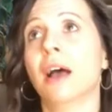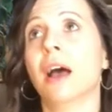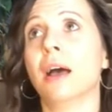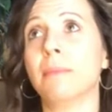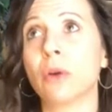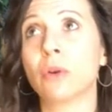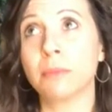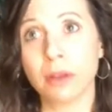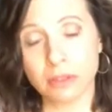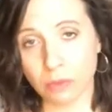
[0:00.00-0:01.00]
My
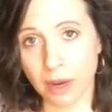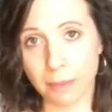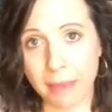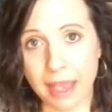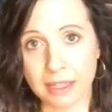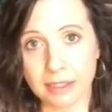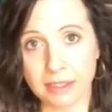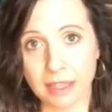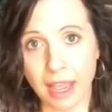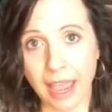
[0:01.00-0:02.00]
hormones were a
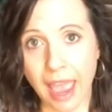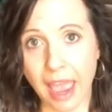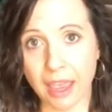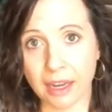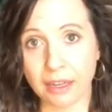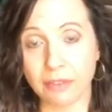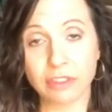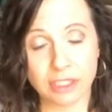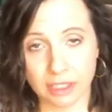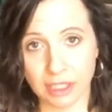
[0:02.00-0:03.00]
mess. I had
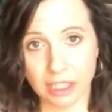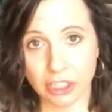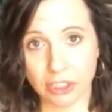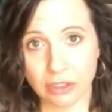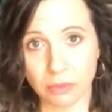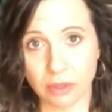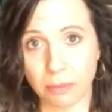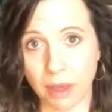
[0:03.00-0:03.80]
infertility issues with